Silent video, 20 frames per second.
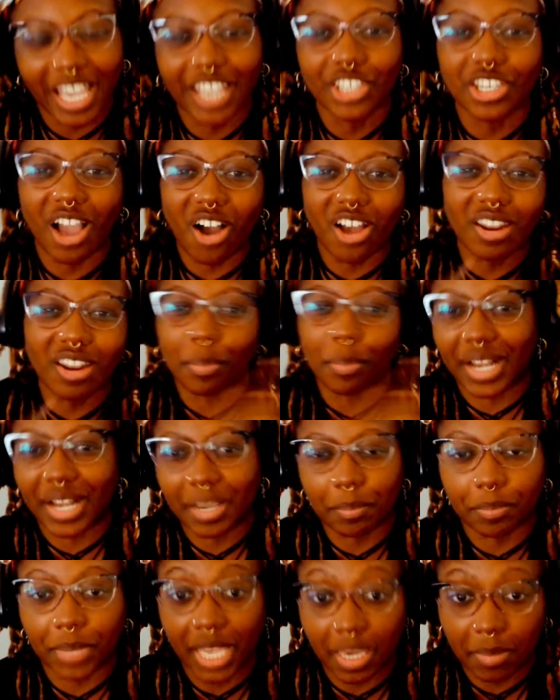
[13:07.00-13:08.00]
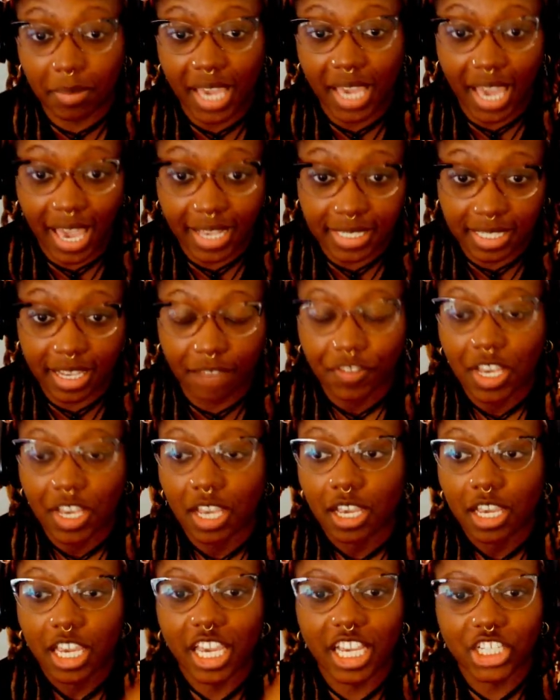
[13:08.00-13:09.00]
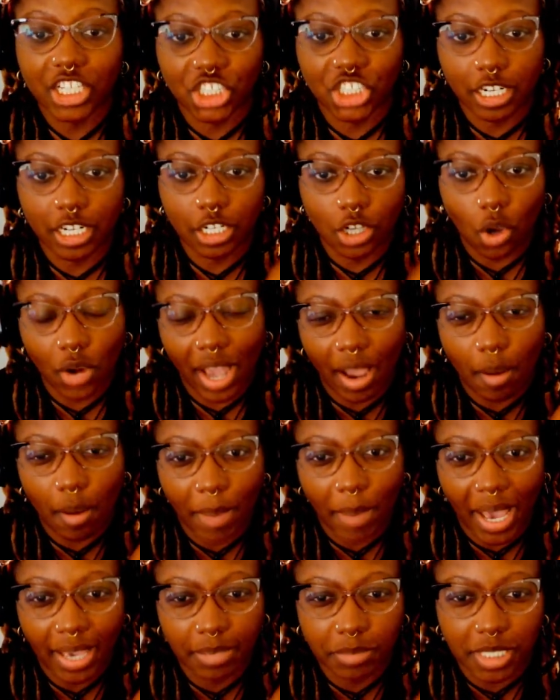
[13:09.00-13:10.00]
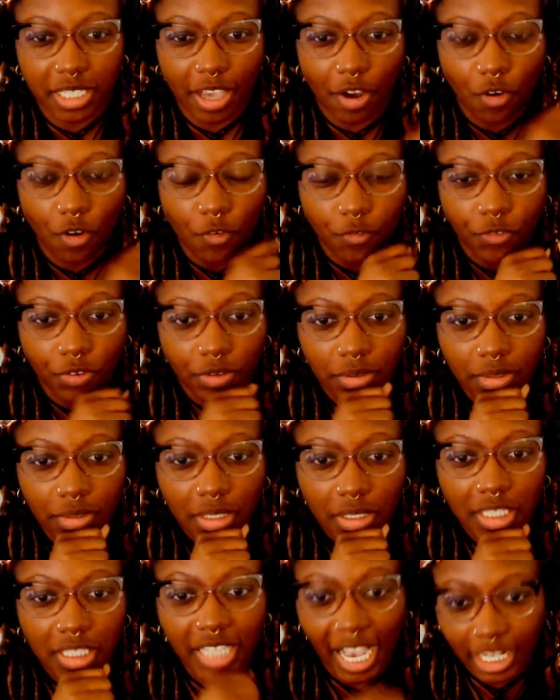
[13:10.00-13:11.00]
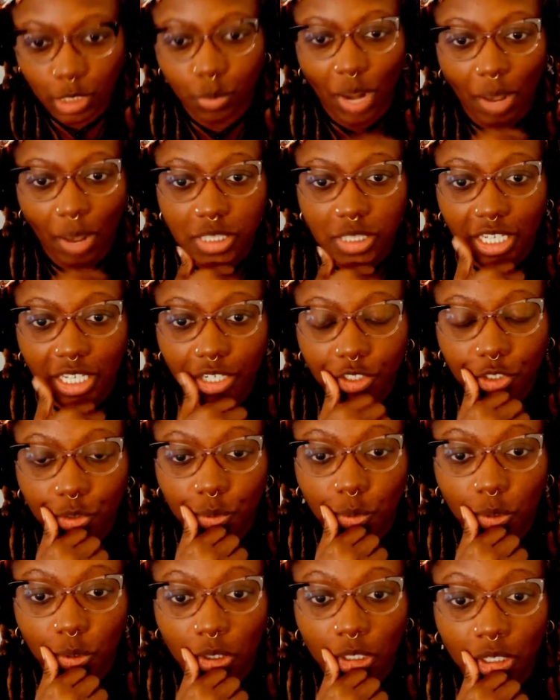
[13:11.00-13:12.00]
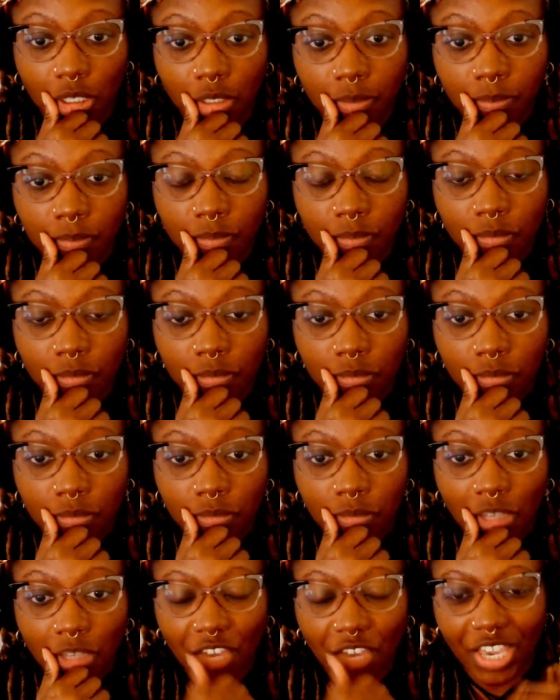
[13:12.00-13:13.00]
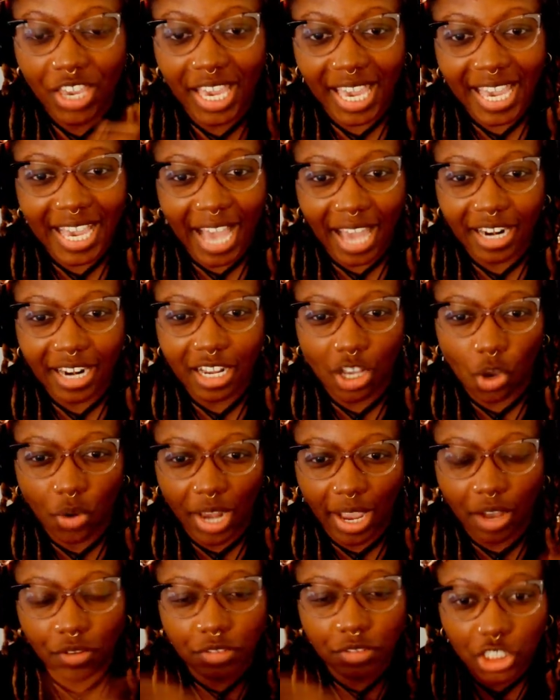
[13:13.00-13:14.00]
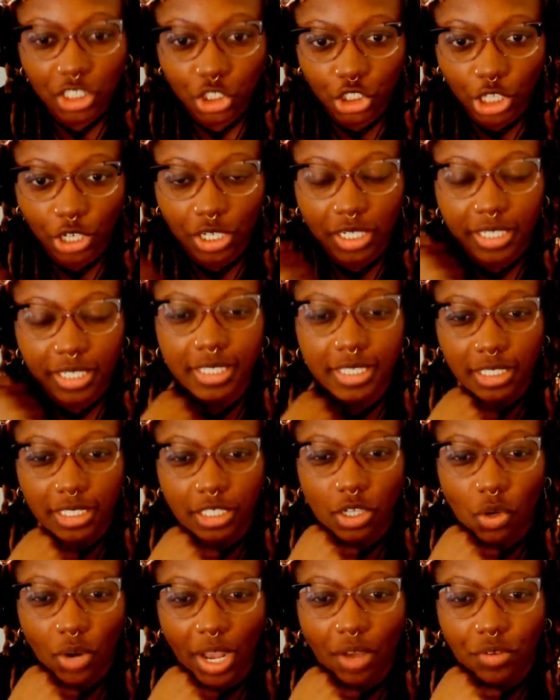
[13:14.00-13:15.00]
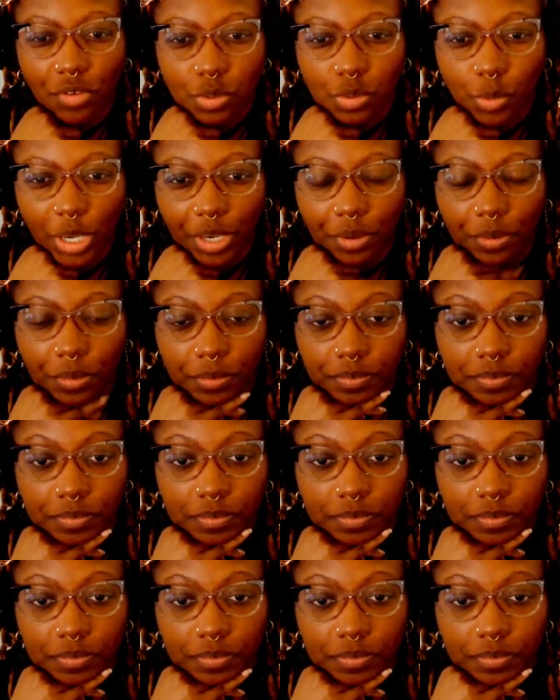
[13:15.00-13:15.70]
and y'all are blaming Hegseth. He shouldn't go down by himself. That's what I would tell you. If he got to go down, this journalist need to go down as well.